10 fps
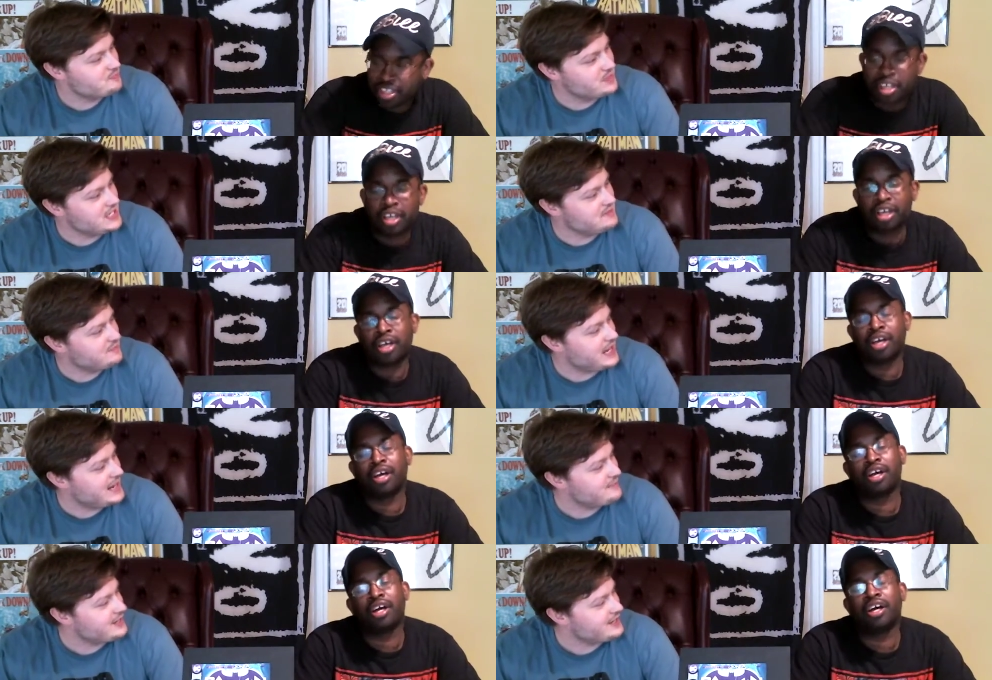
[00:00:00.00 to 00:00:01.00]
Speaker 1: beat
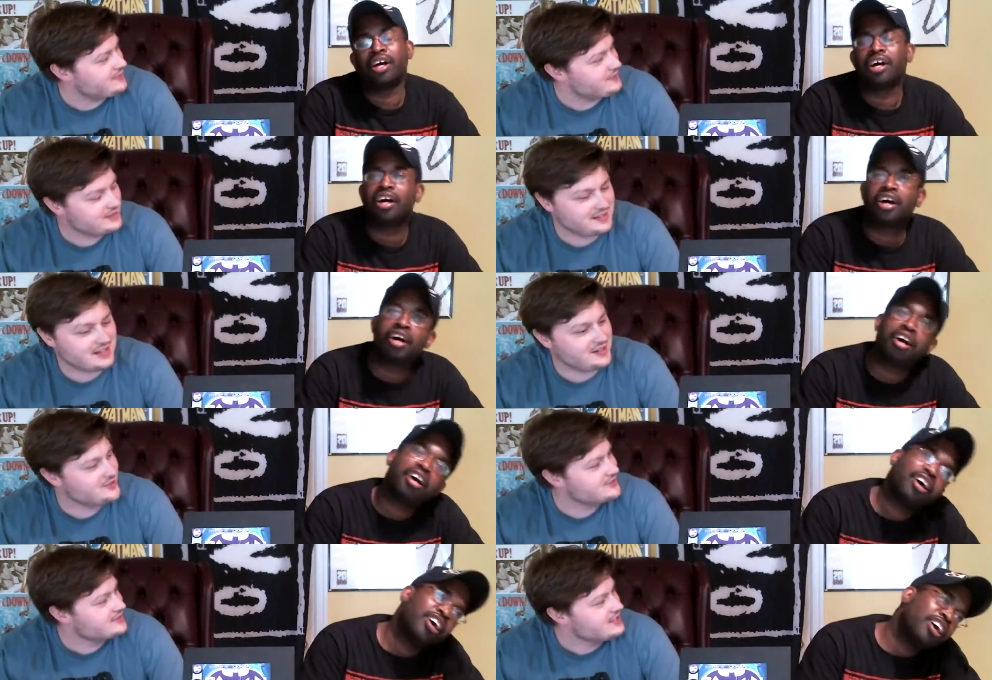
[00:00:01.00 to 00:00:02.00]
Batman. What the
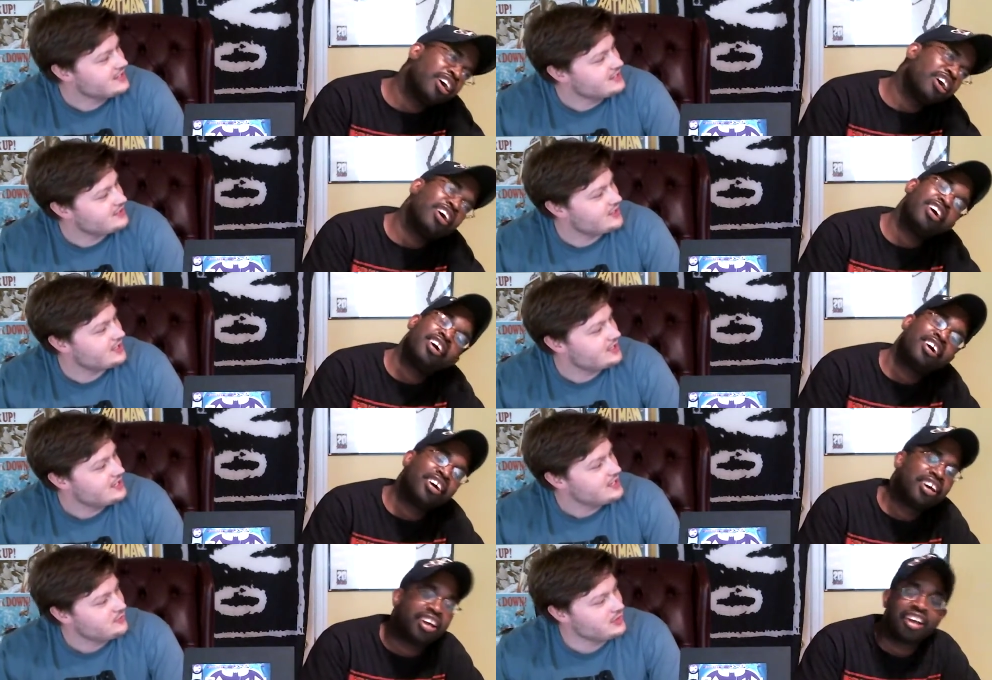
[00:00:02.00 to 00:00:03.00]
hell is like?
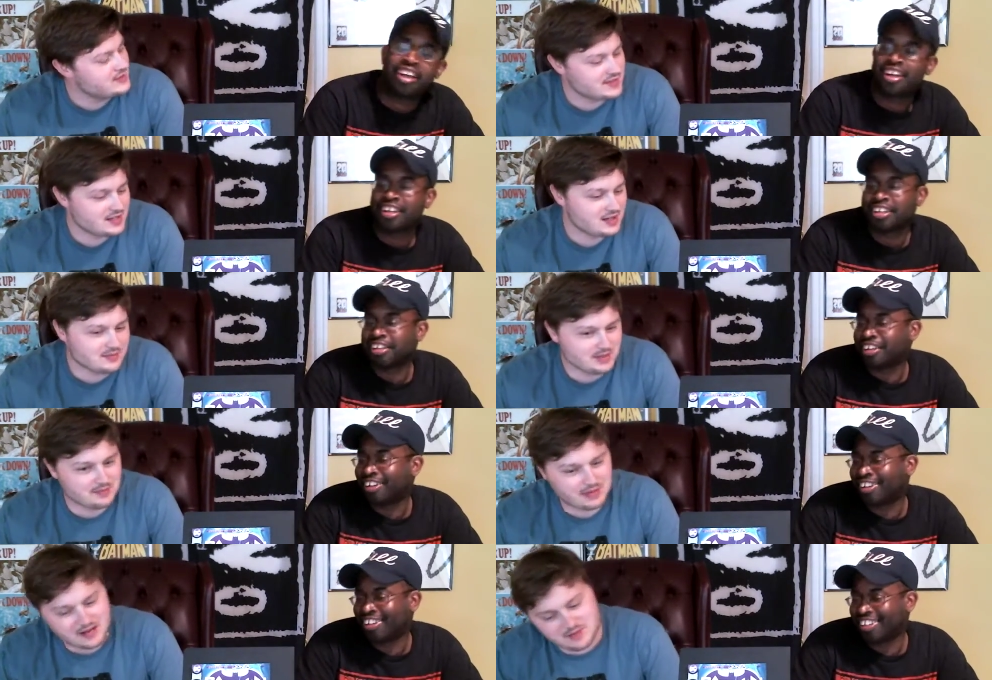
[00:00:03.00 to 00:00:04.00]
We see him
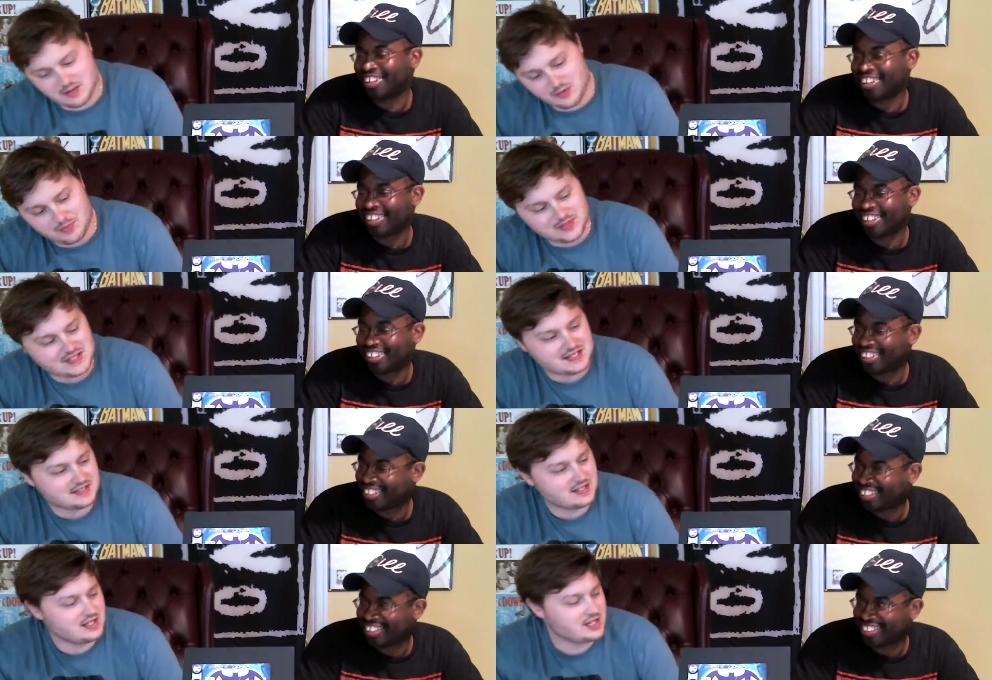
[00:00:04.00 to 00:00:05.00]
at uh, Batman whoop his ass.
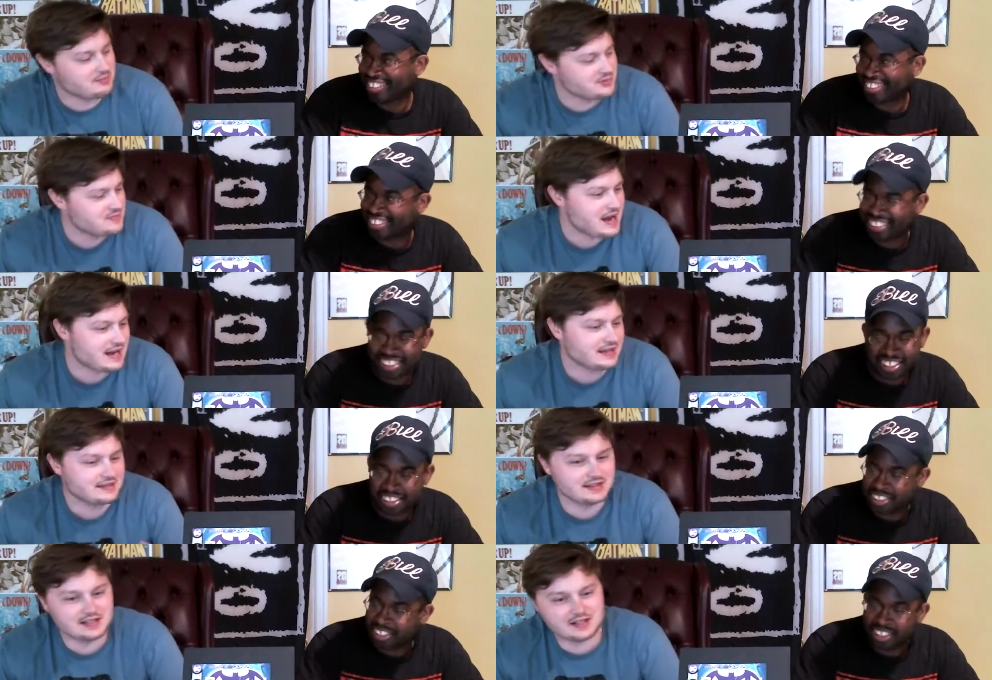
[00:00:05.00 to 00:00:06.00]
Then he comes back,
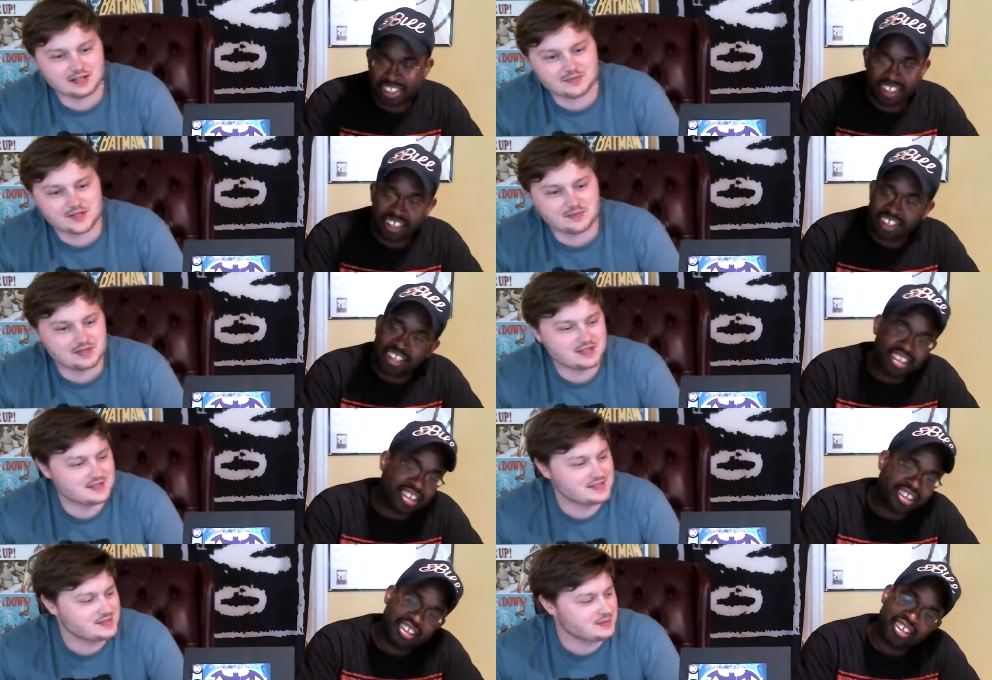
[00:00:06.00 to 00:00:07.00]
and then he comes up and
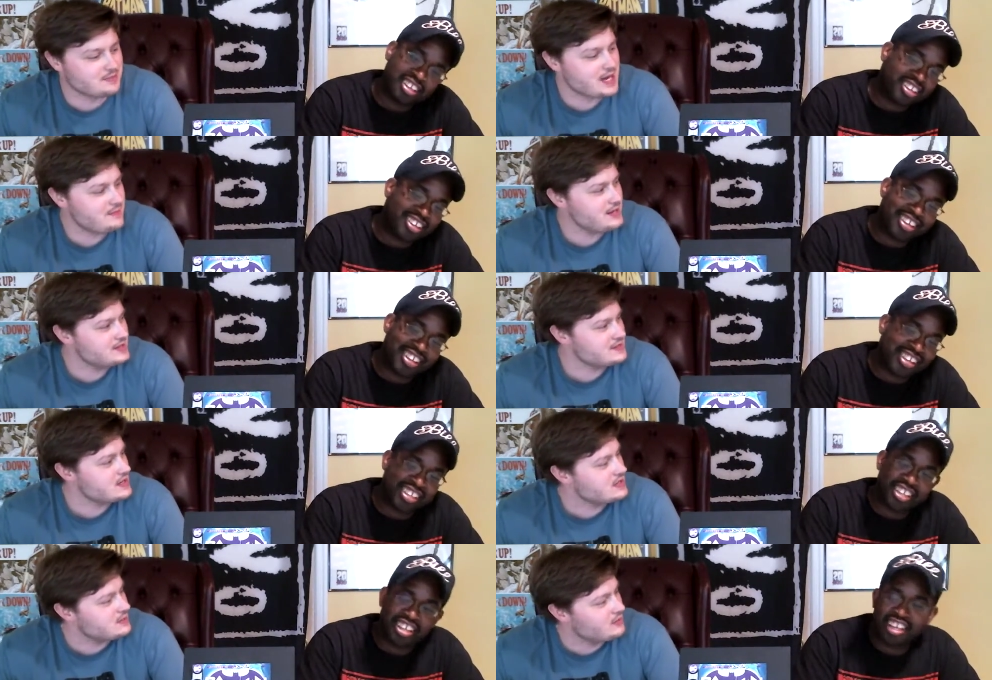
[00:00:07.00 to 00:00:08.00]
does this to Batman. It's
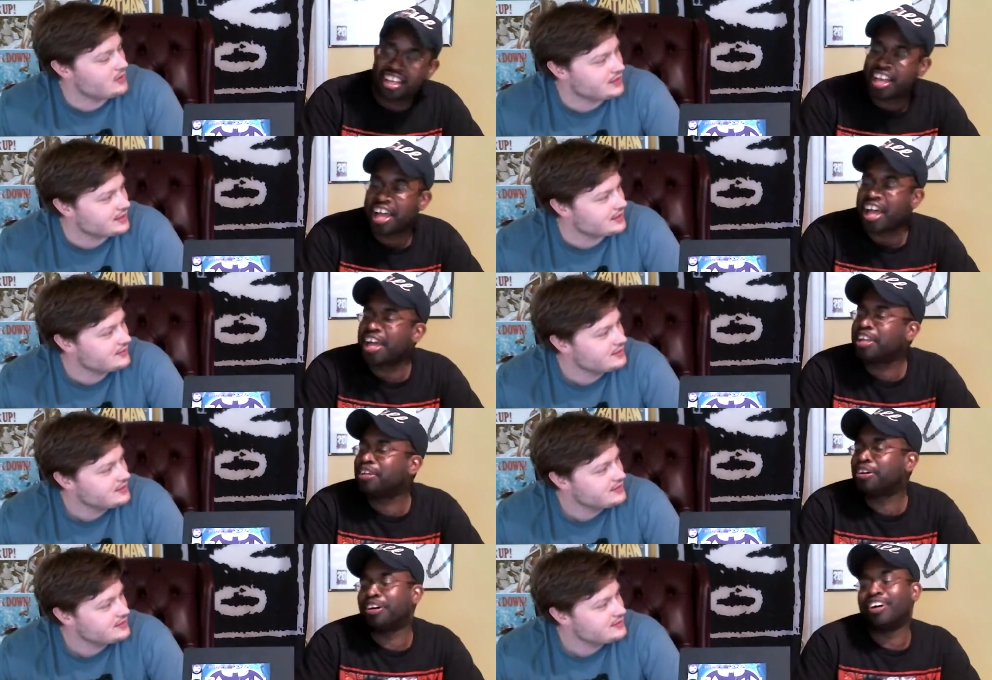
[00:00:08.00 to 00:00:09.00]
like, come on now. Hey,
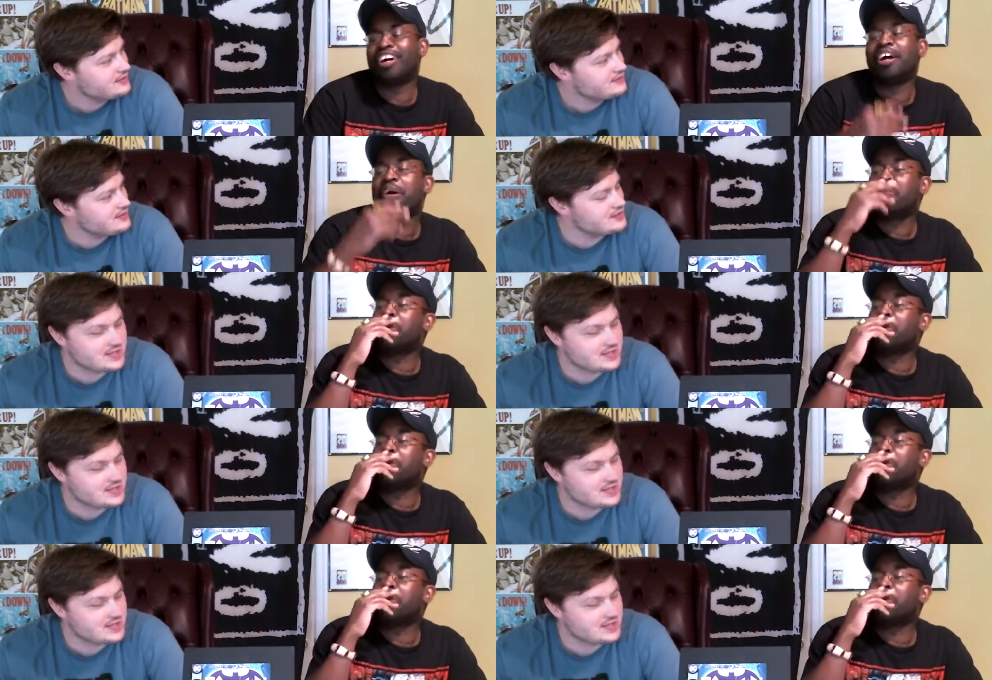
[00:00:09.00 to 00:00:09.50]
look. It's